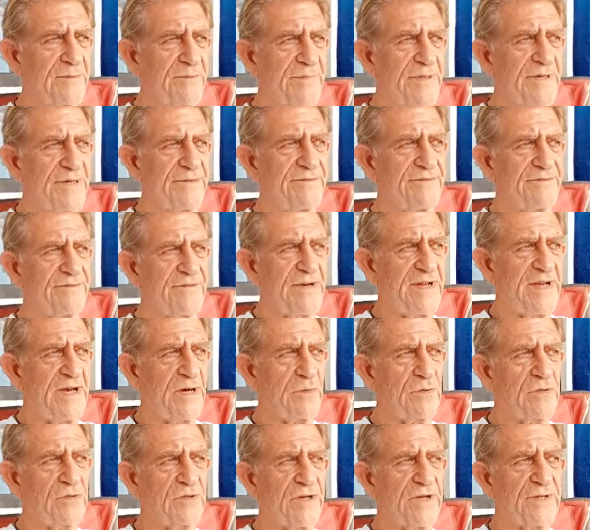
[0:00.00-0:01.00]
But for
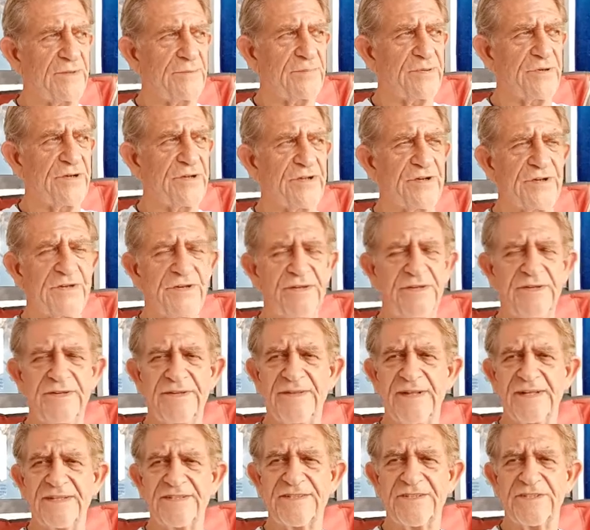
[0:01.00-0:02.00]
now, we're looking pretty good
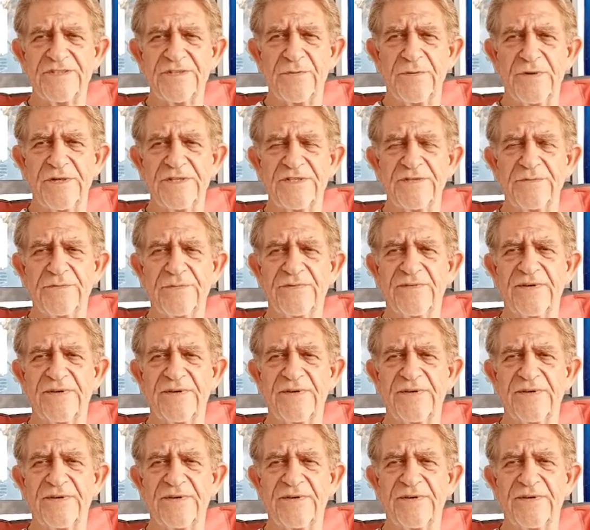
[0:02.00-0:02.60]
in that situation.